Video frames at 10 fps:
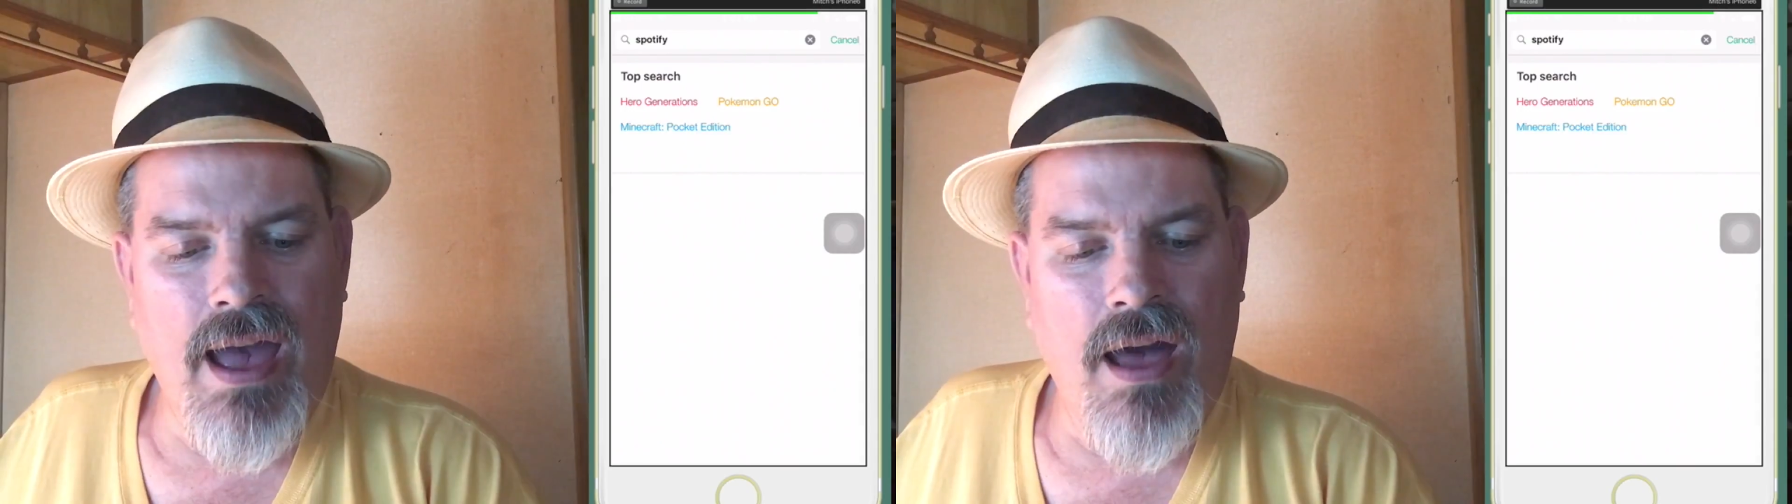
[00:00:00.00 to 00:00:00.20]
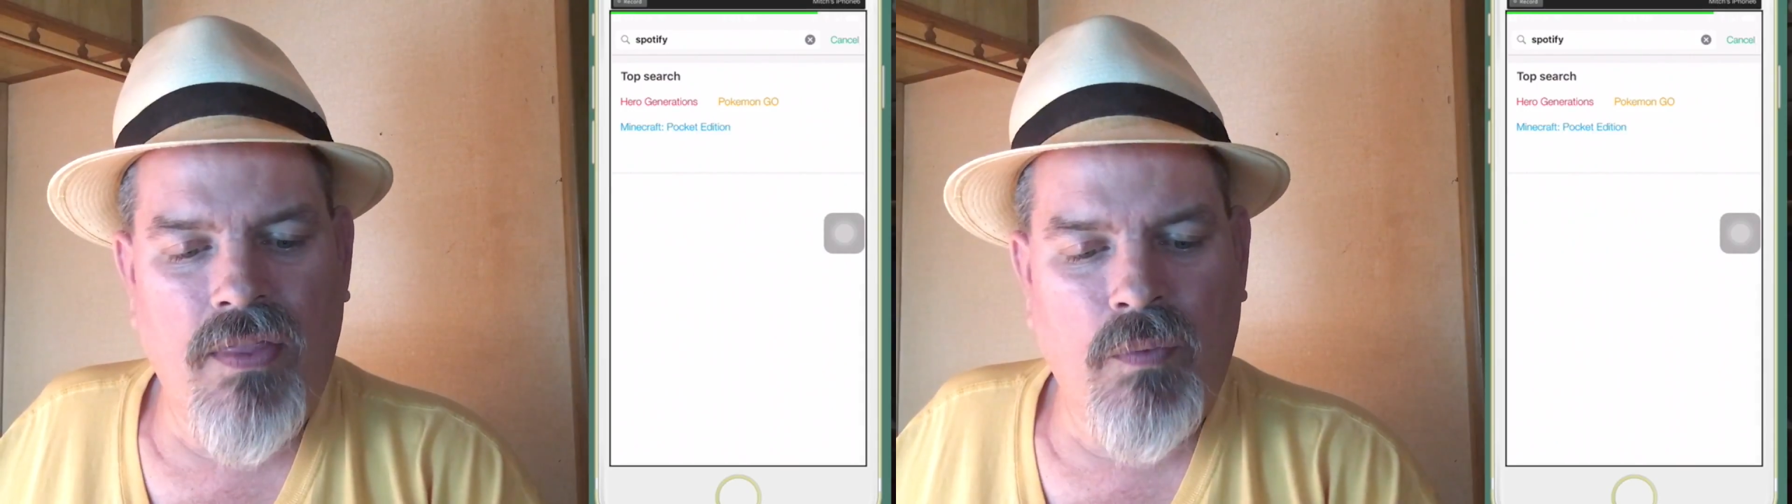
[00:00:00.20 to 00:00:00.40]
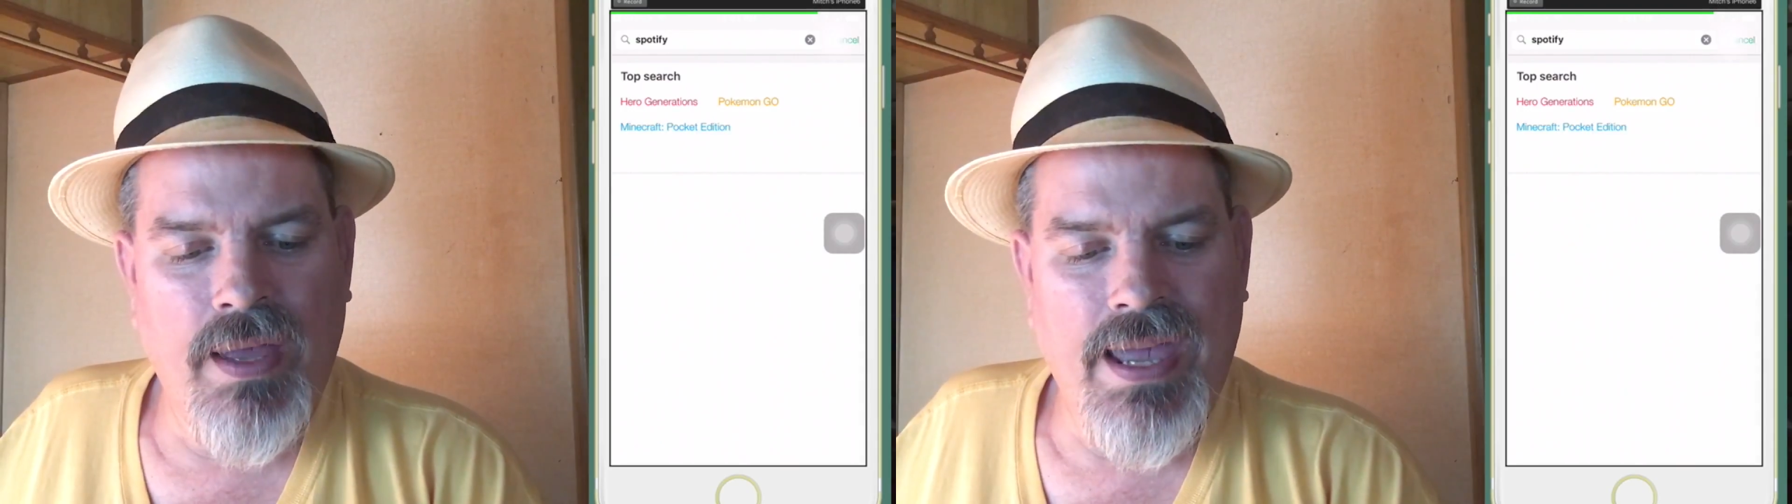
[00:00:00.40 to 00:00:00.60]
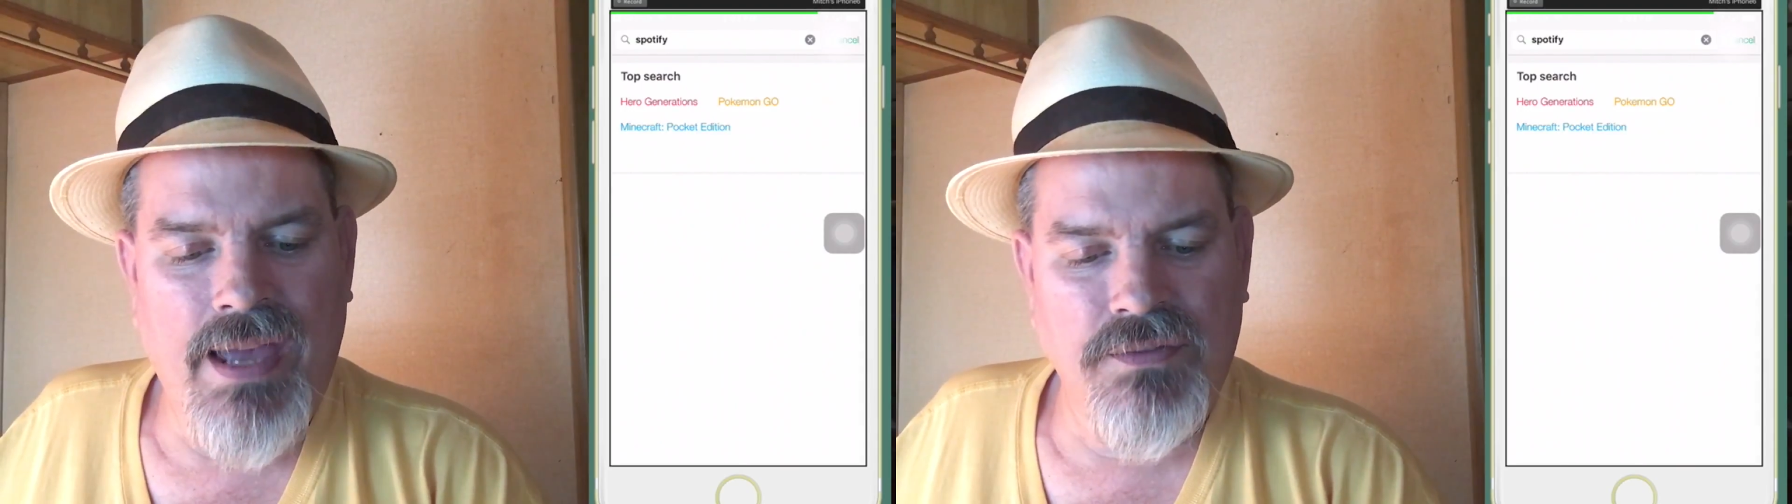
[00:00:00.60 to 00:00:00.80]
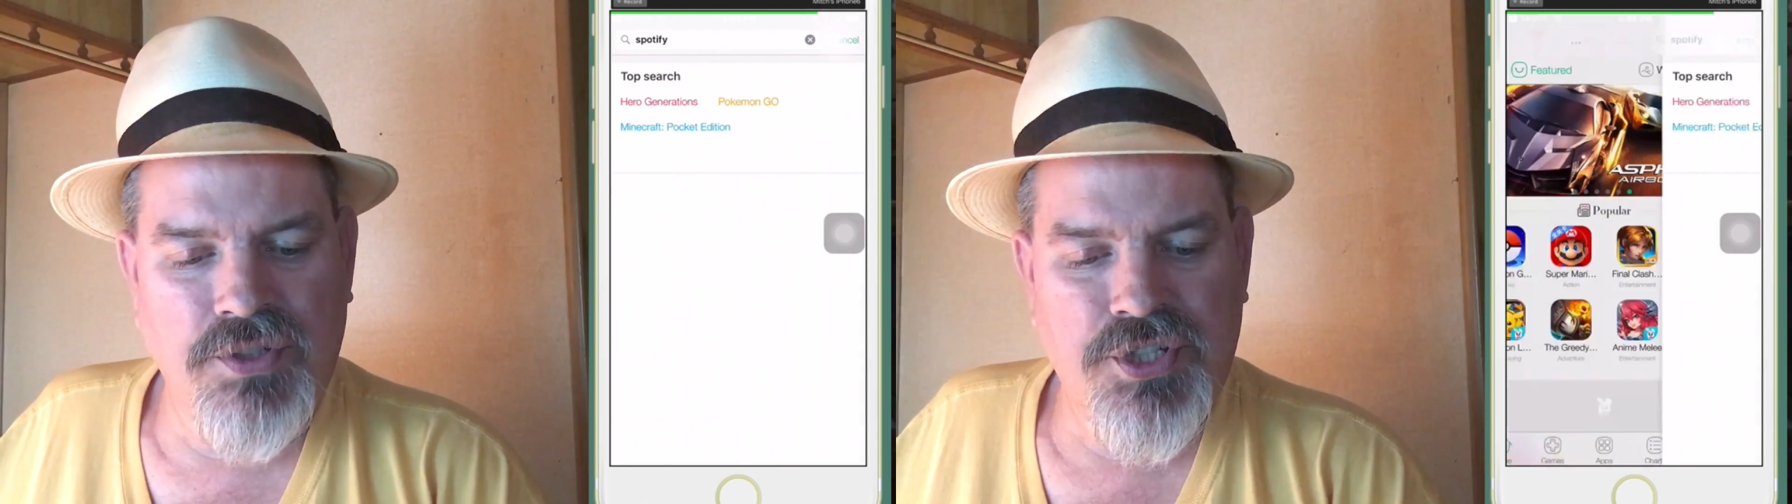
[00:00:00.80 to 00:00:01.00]
all the way
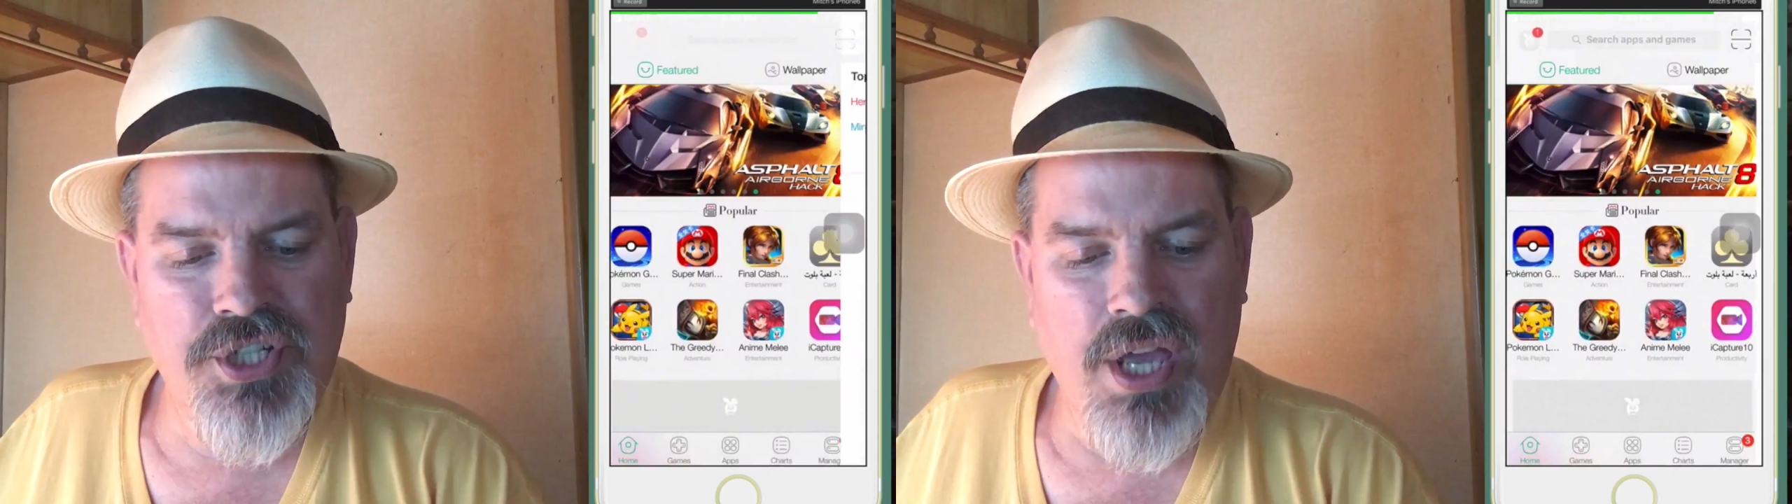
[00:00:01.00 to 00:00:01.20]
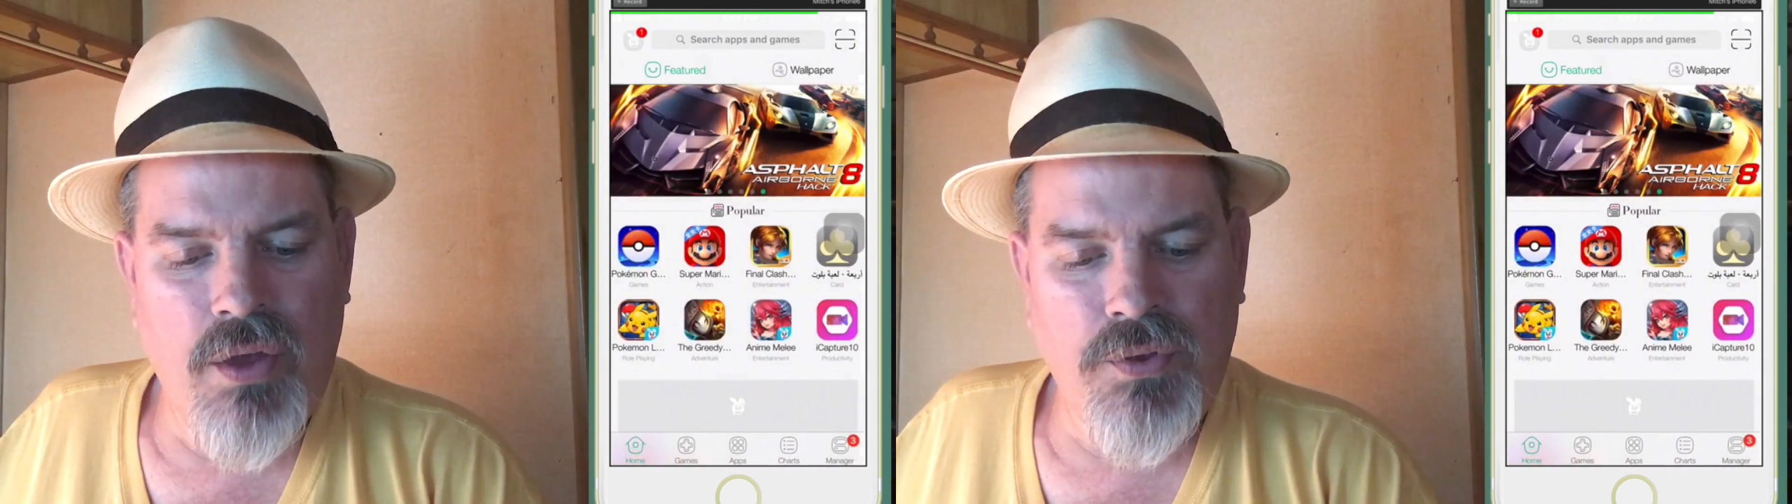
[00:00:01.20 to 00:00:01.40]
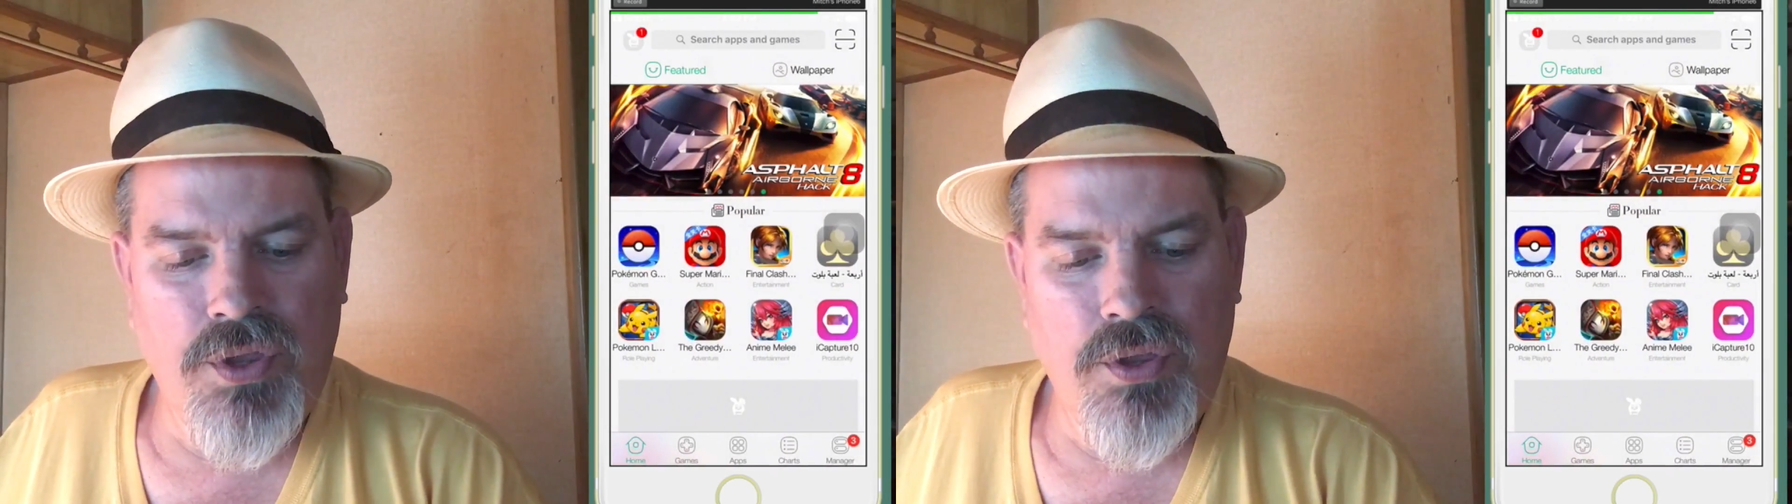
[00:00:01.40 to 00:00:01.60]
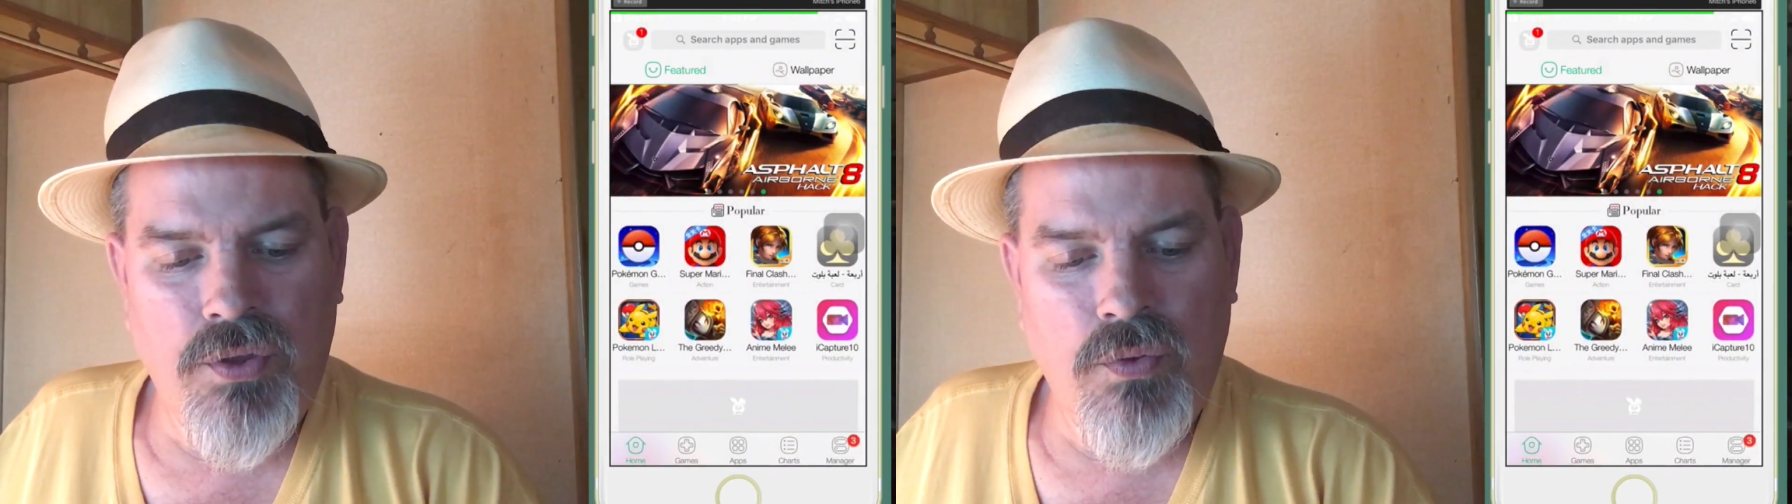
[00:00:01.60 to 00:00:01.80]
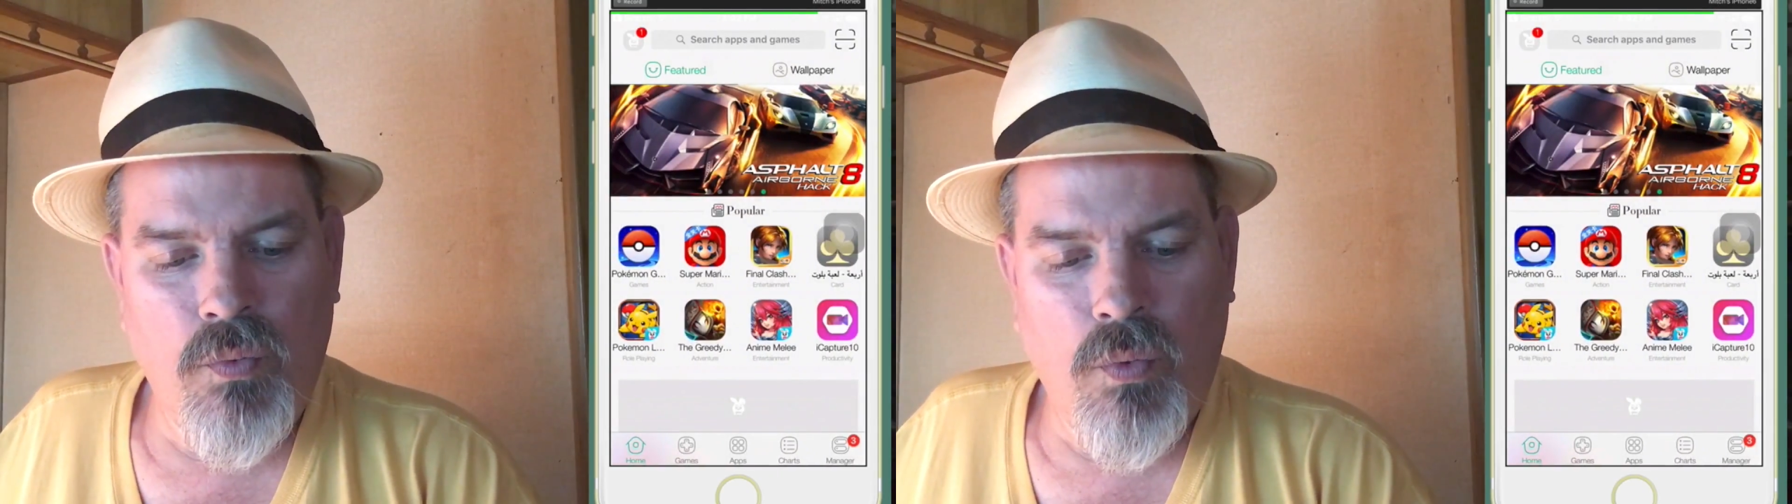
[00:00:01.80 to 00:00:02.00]
out and show you